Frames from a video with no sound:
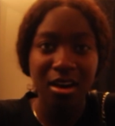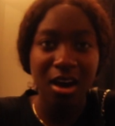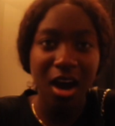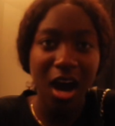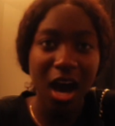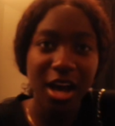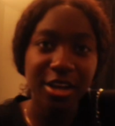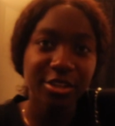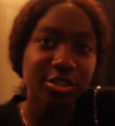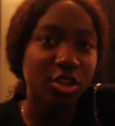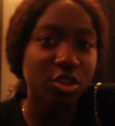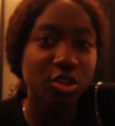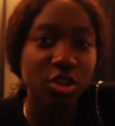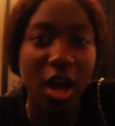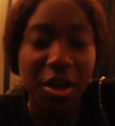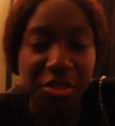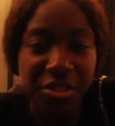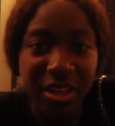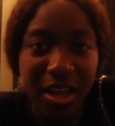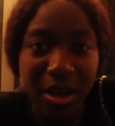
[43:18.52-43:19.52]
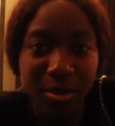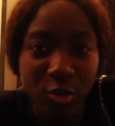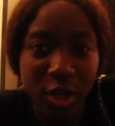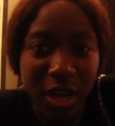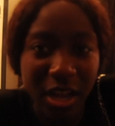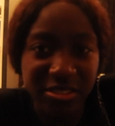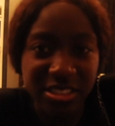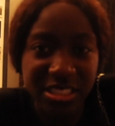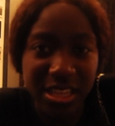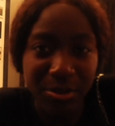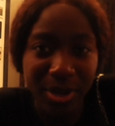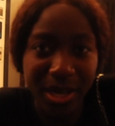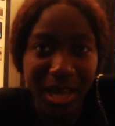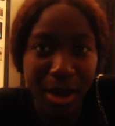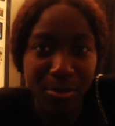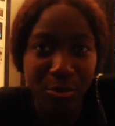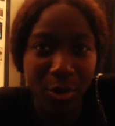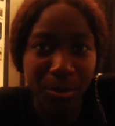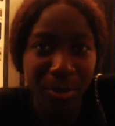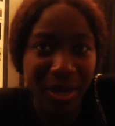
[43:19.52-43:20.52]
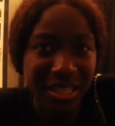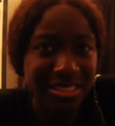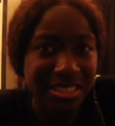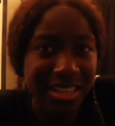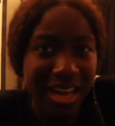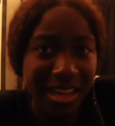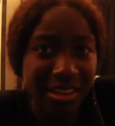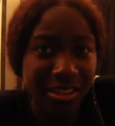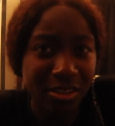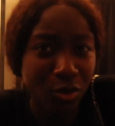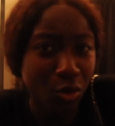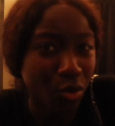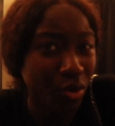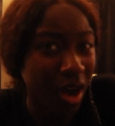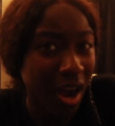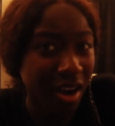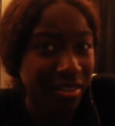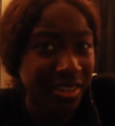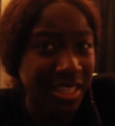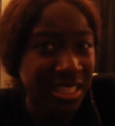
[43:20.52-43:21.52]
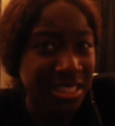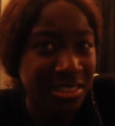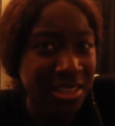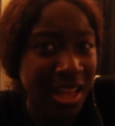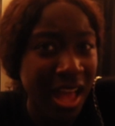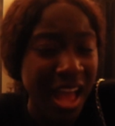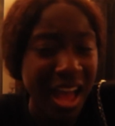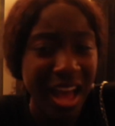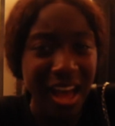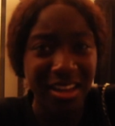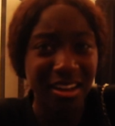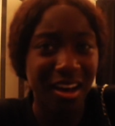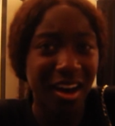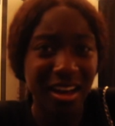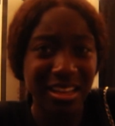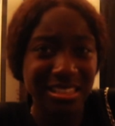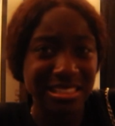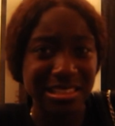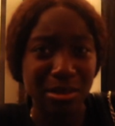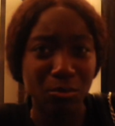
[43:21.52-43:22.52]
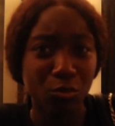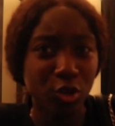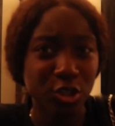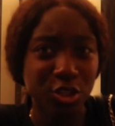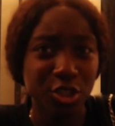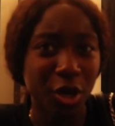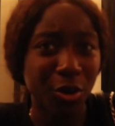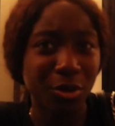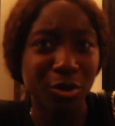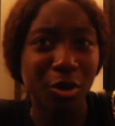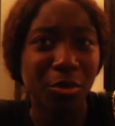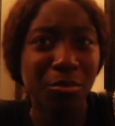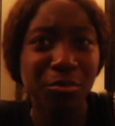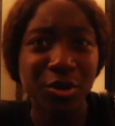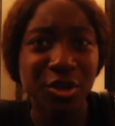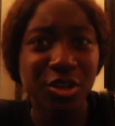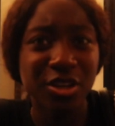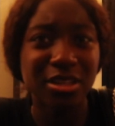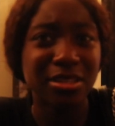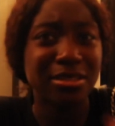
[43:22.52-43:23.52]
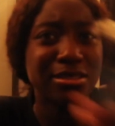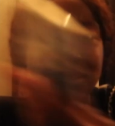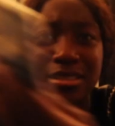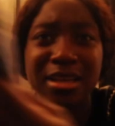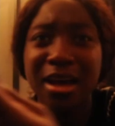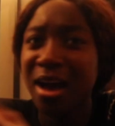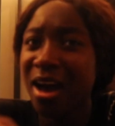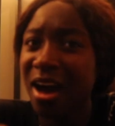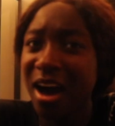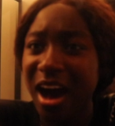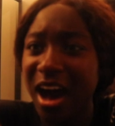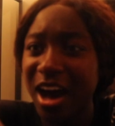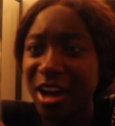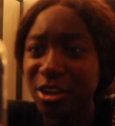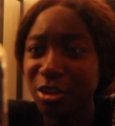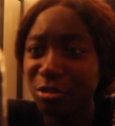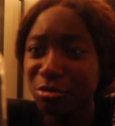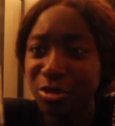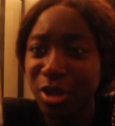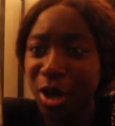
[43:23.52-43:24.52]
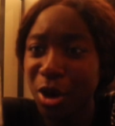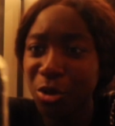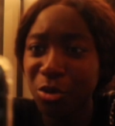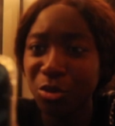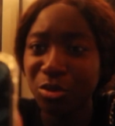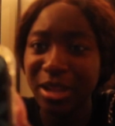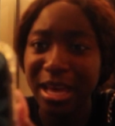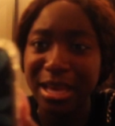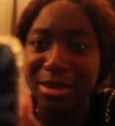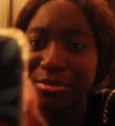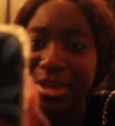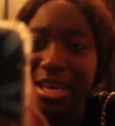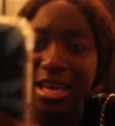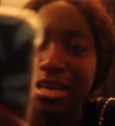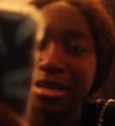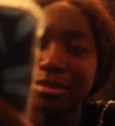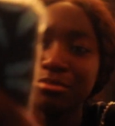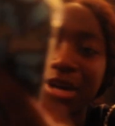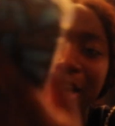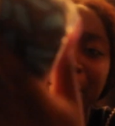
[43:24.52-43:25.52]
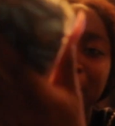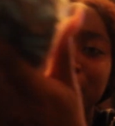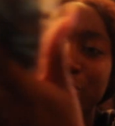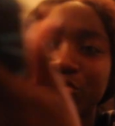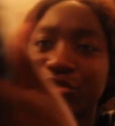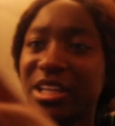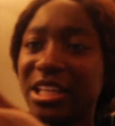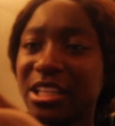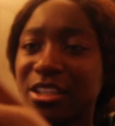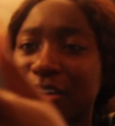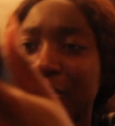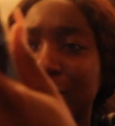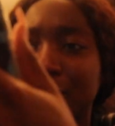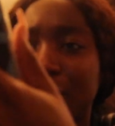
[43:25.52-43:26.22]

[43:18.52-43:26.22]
I think I'm gonna have to take my camera back to Canon or Curry's and ask them what's going on, because I don't know, like, ma'am, I really don't